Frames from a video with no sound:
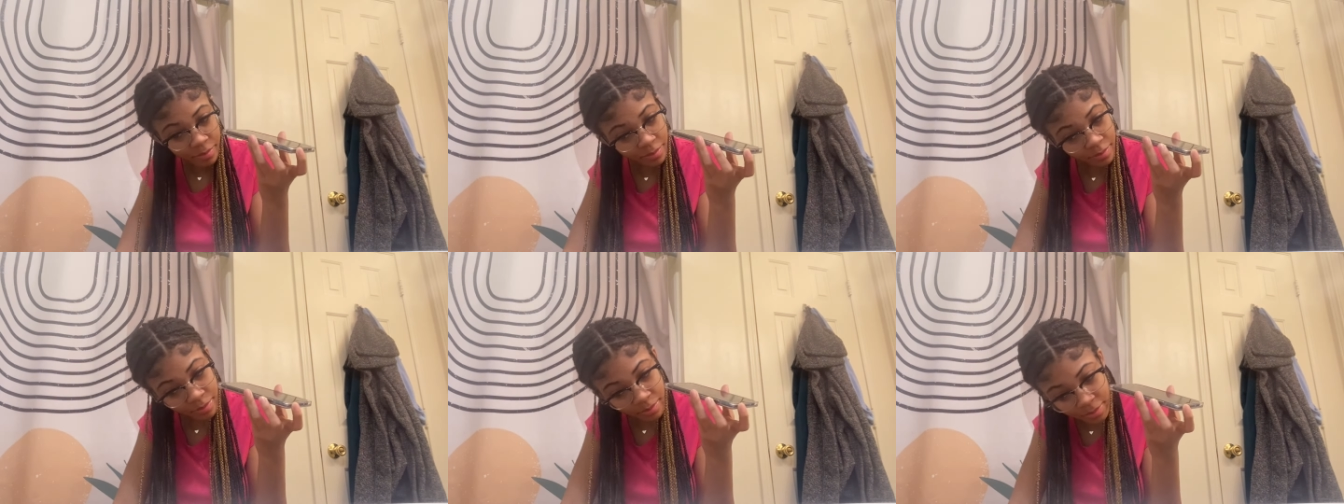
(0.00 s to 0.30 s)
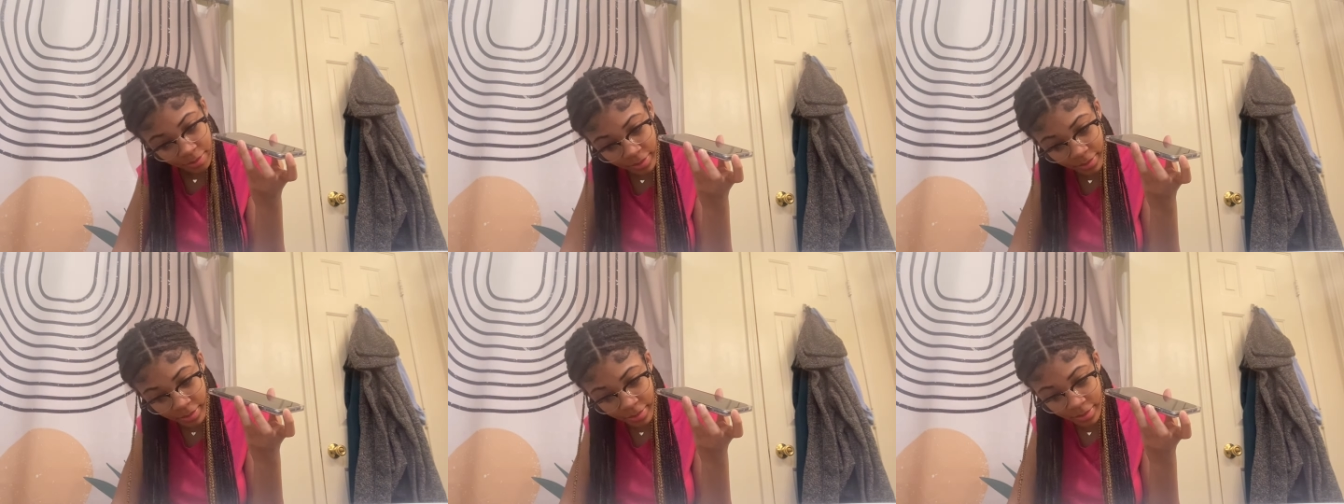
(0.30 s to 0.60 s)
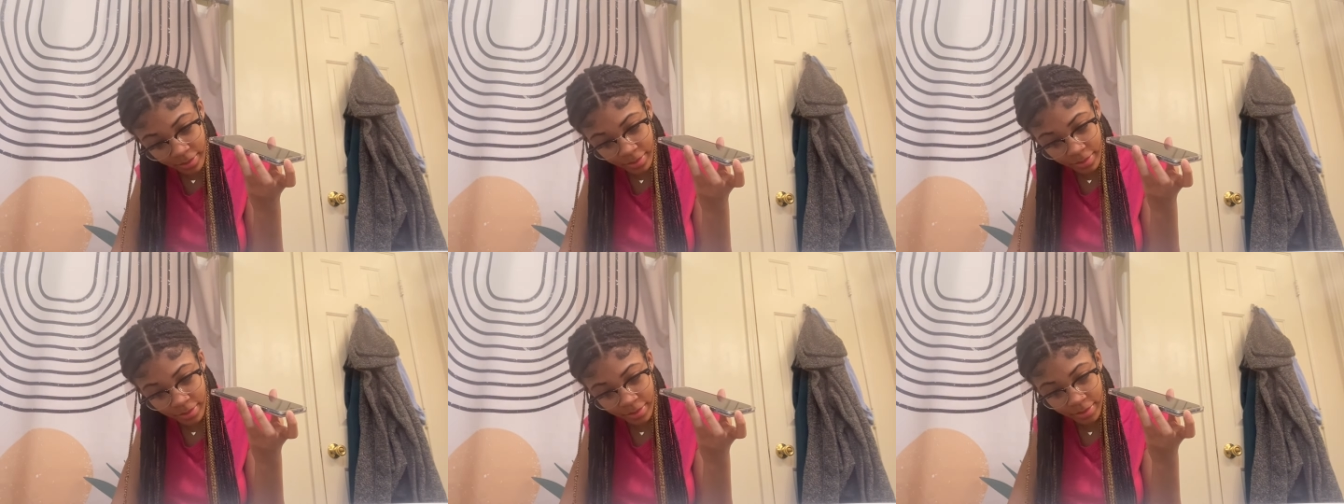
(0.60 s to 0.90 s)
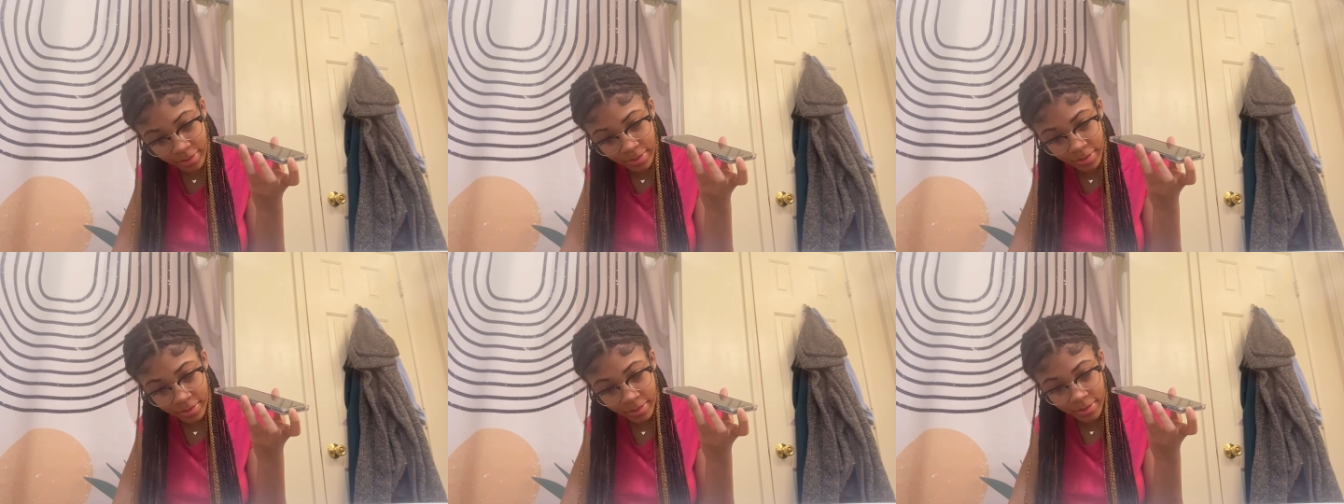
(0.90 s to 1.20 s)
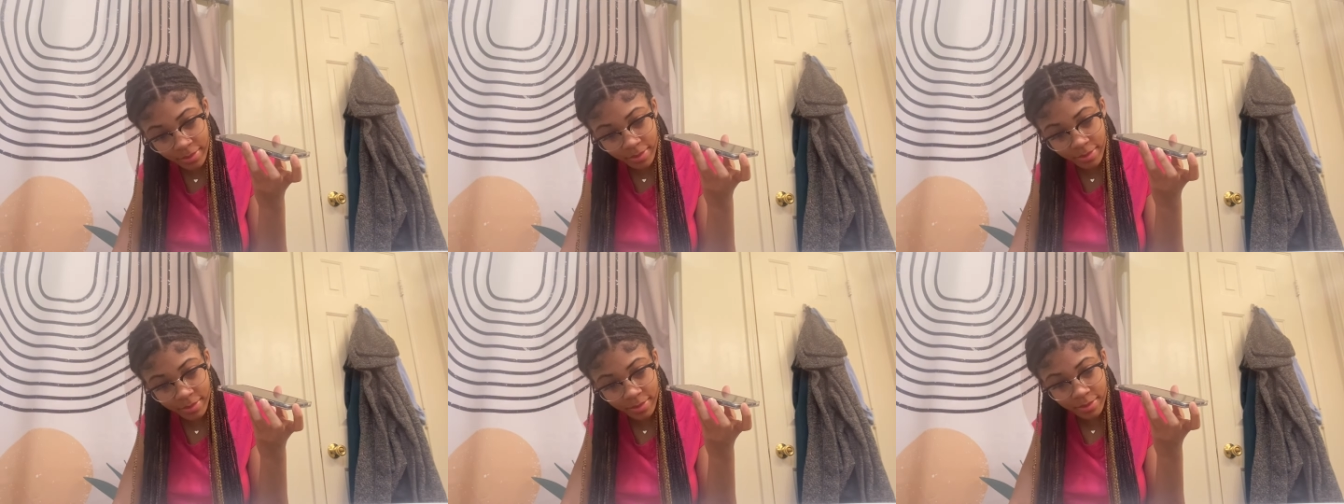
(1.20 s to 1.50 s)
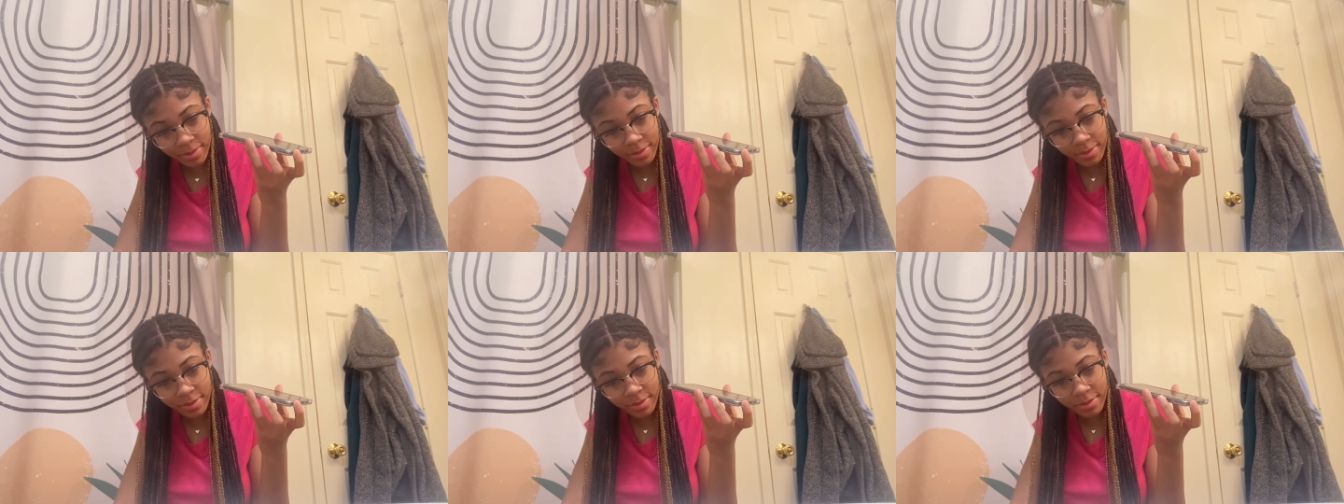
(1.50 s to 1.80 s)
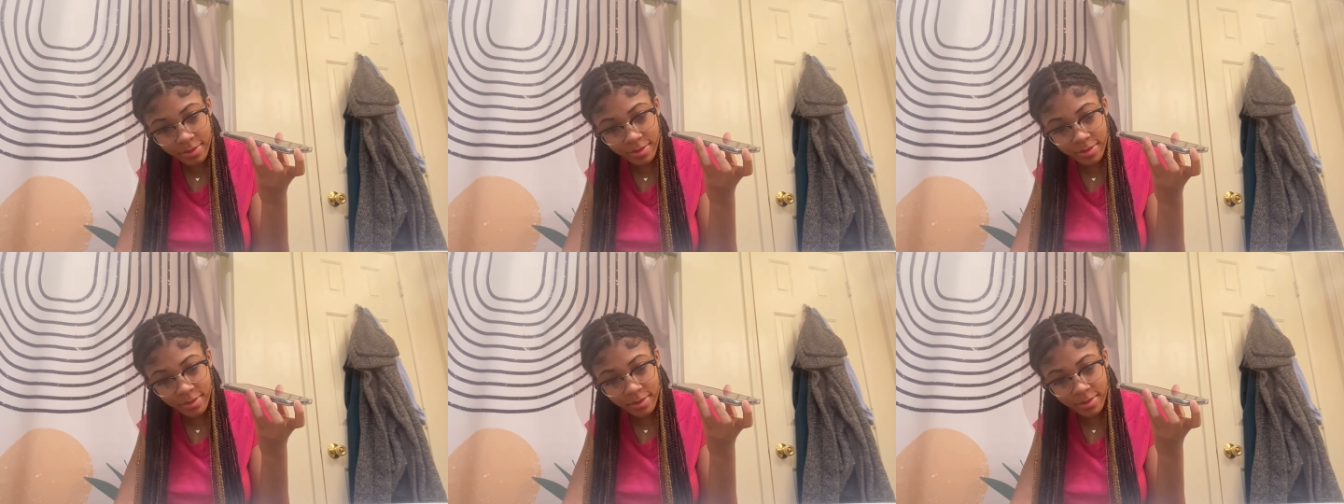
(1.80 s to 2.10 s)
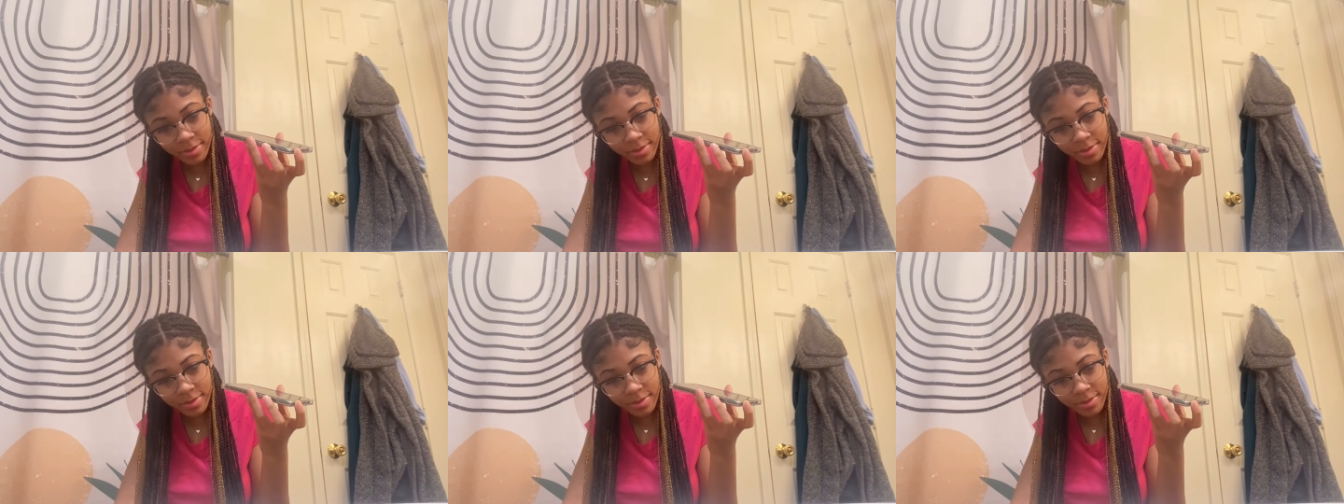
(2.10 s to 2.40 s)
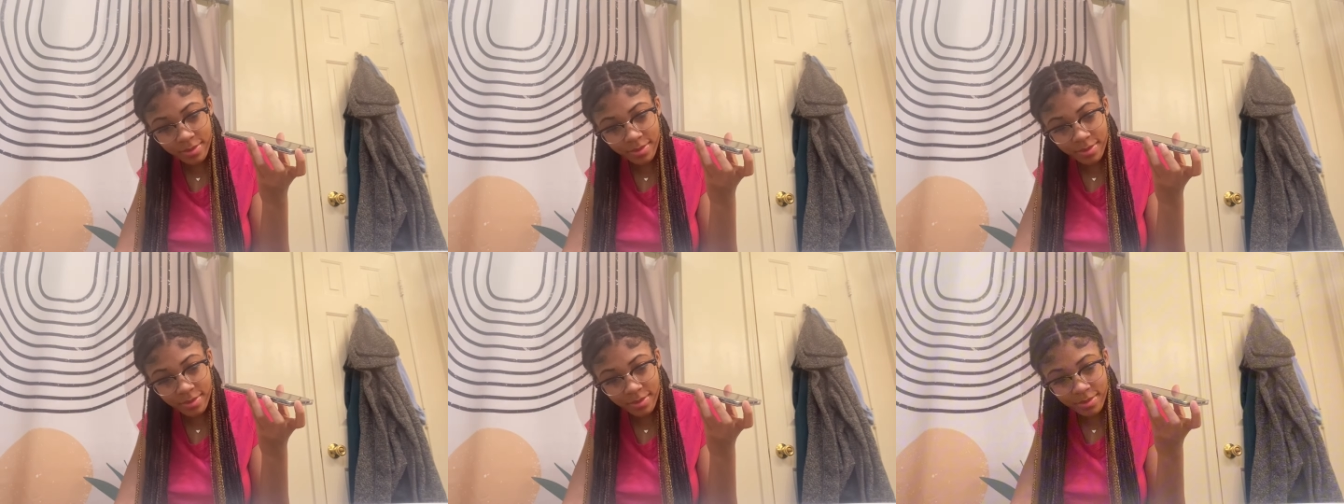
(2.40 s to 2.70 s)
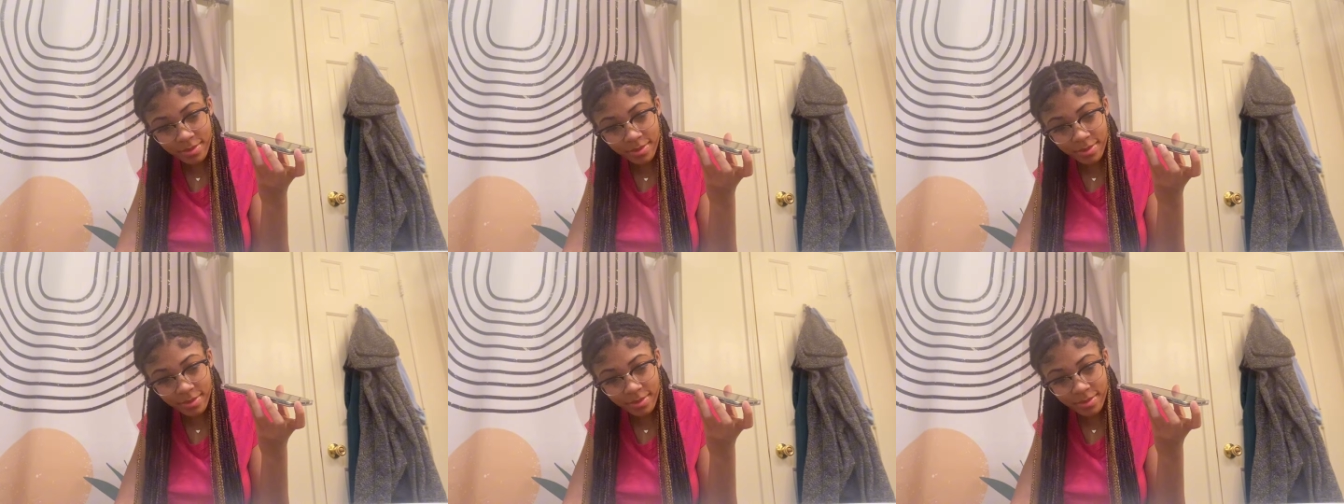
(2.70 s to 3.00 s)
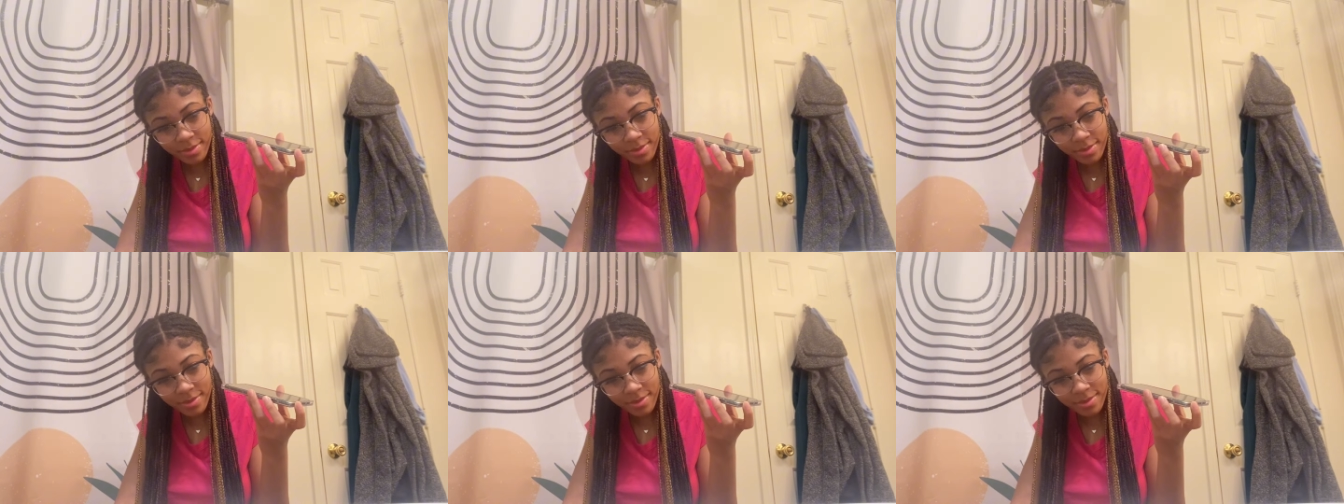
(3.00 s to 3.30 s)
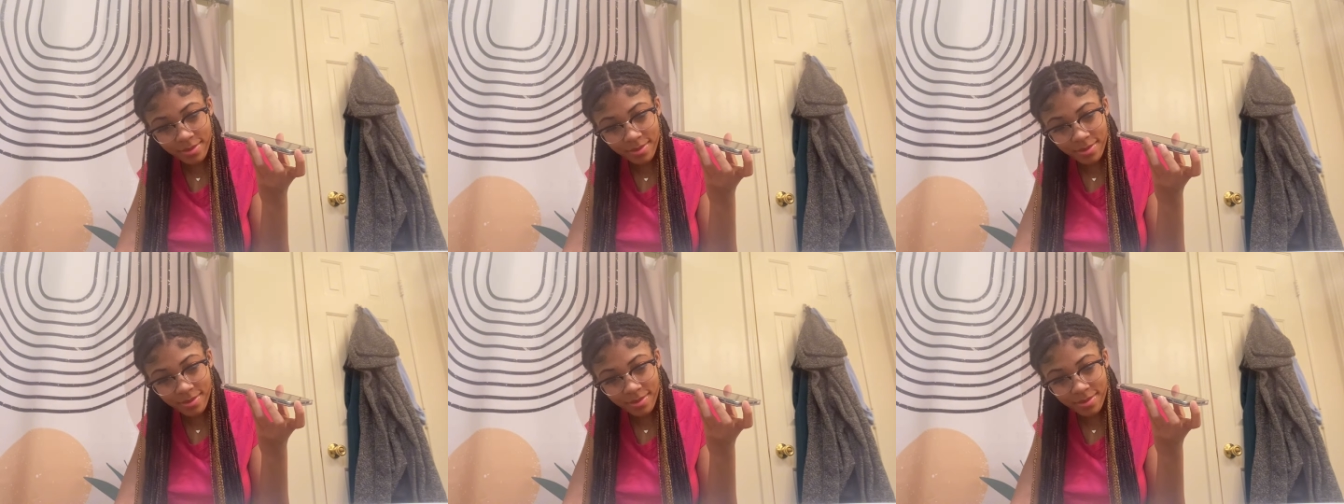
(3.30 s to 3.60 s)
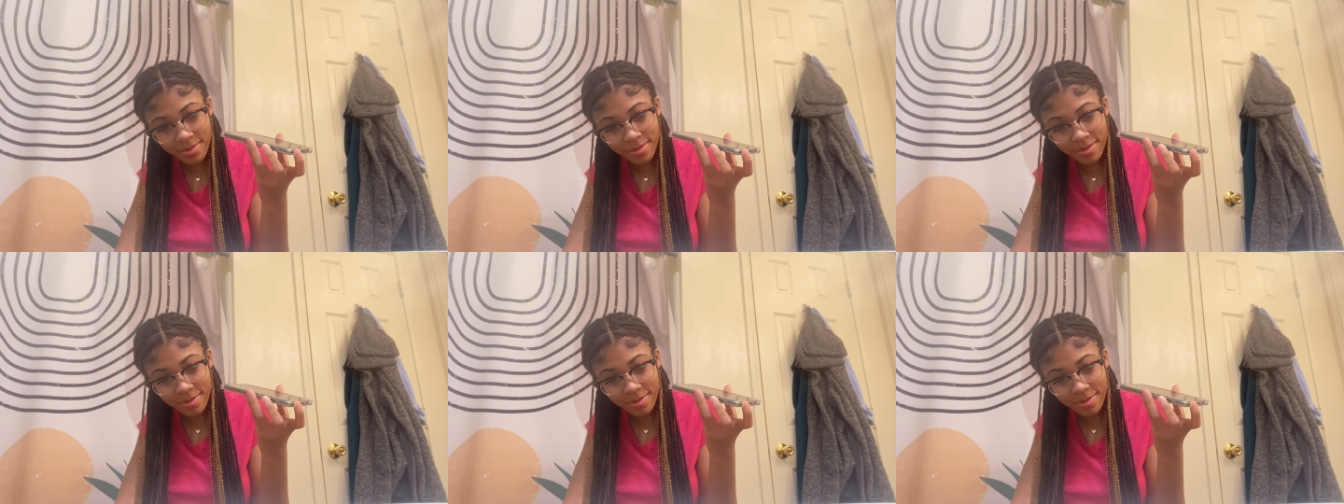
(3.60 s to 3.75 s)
Veronica that be on his uh in his DMs requests?